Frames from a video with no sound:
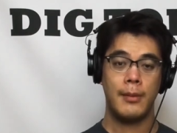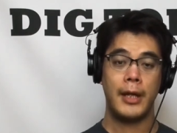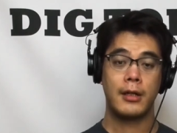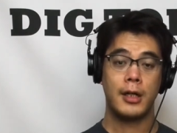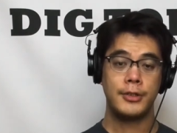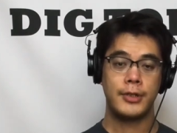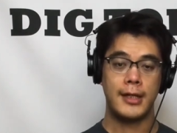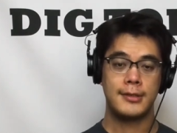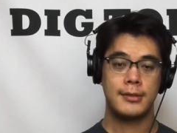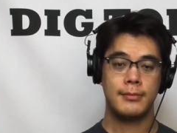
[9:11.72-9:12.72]
By
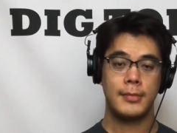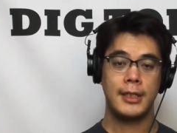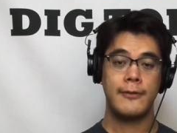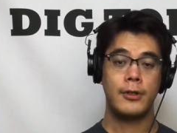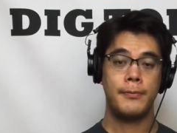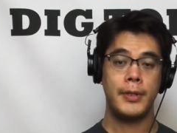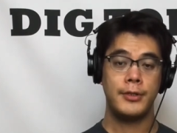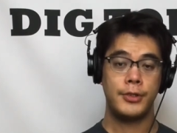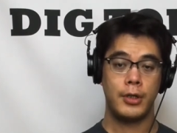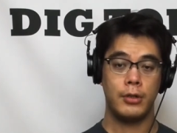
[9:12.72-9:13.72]
contrast, Gifford
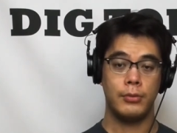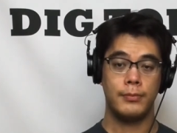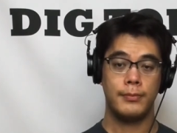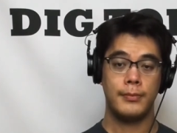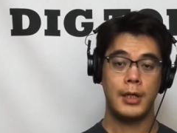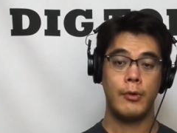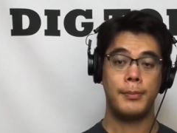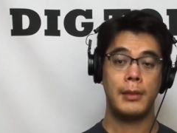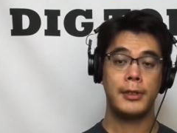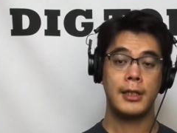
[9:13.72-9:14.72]
Pinchot, a
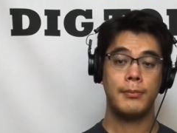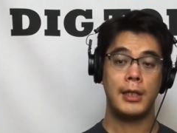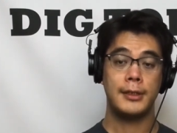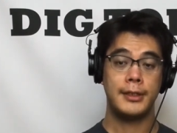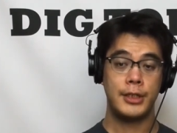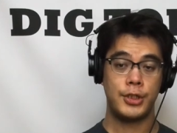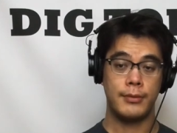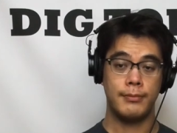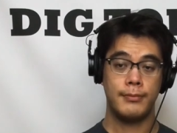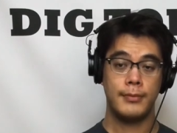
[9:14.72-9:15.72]
Republican
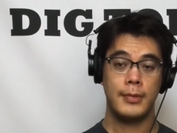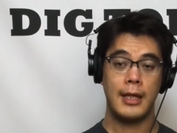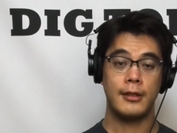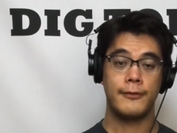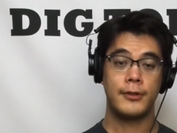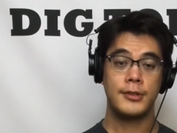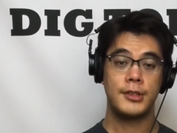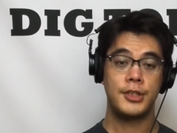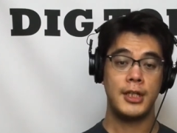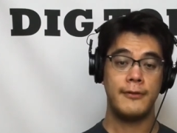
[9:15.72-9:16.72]
politician and the
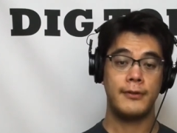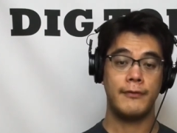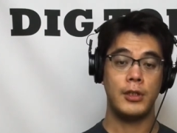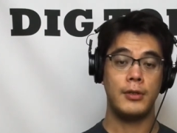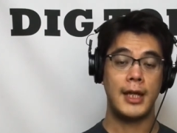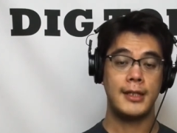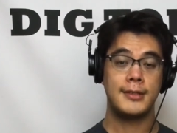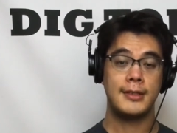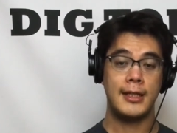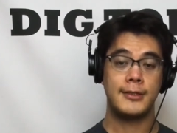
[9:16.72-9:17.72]
first chief of the United
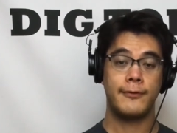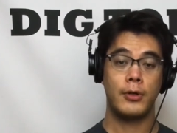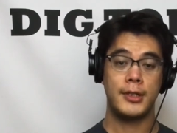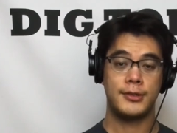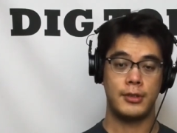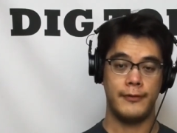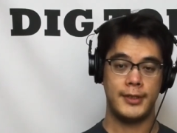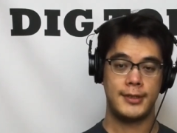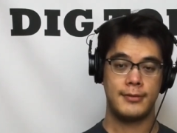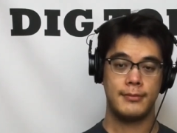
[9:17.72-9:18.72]
States Forest
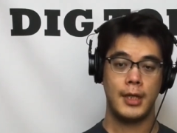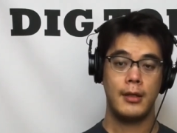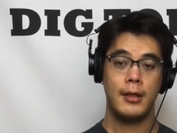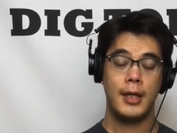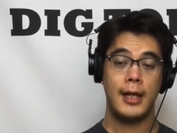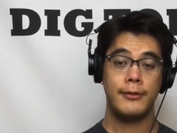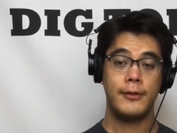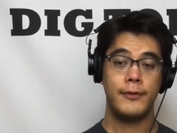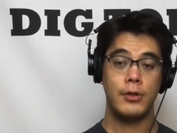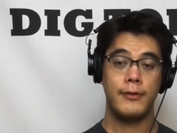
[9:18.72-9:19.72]
Service, held
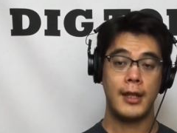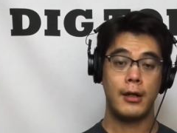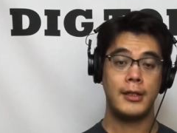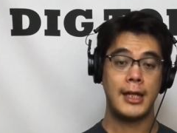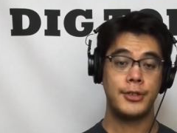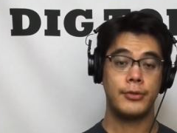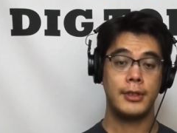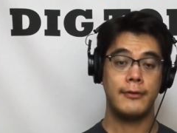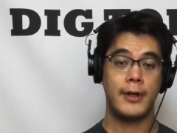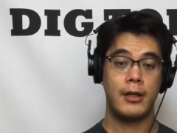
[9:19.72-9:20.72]
the view that our natural
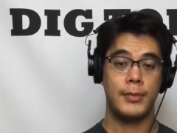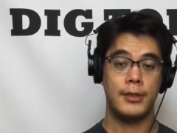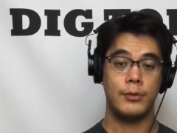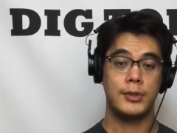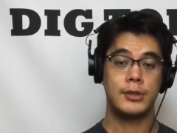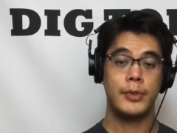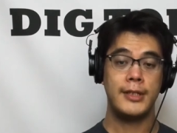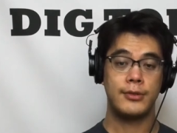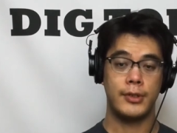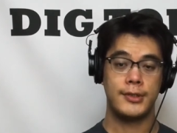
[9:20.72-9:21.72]
environment was a
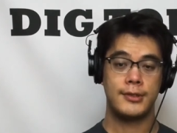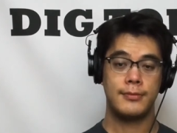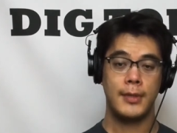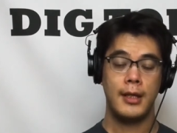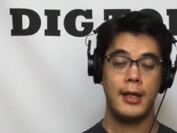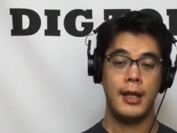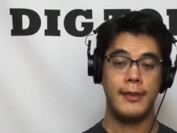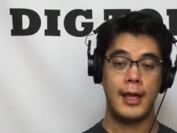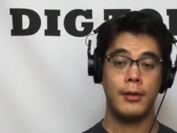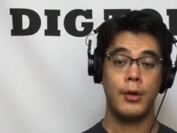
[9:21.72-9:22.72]
resource and
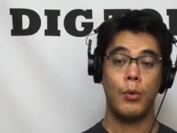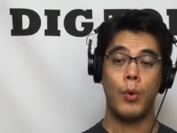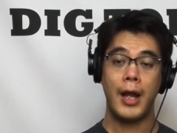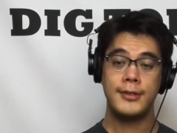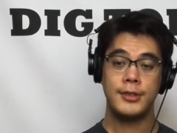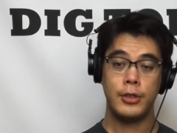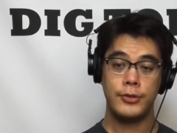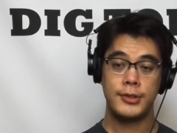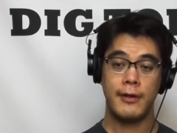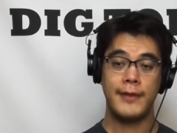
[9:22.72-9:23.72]
that wise
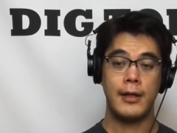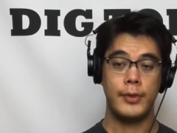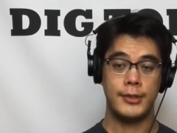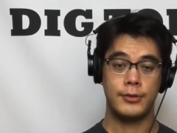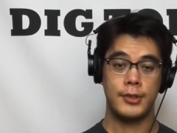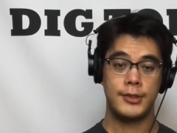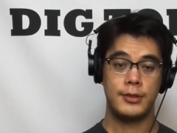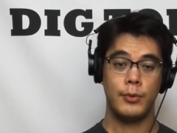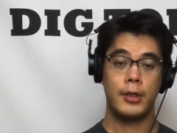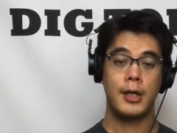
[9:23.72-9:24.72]
use of that
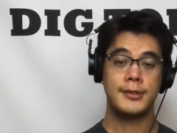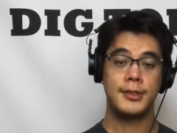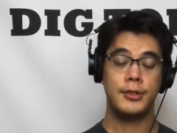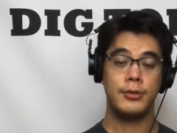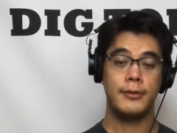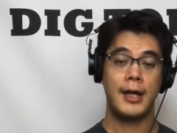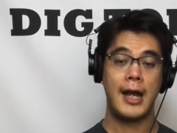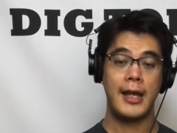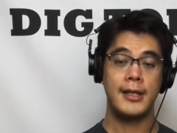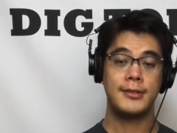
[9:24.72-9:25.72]
resource would constitute the
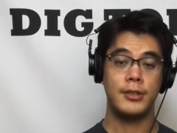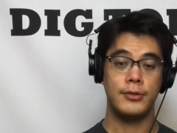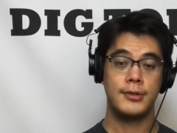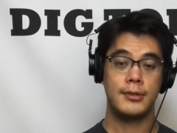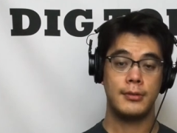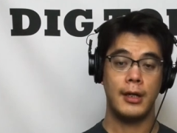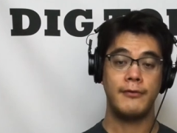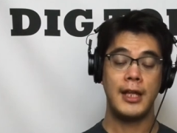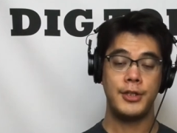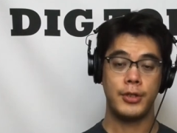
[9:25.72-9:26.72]
highest use of
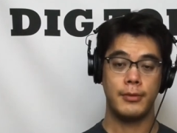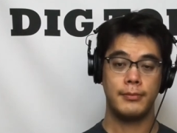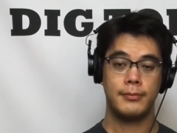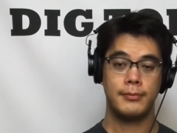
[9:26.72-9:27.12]
nature.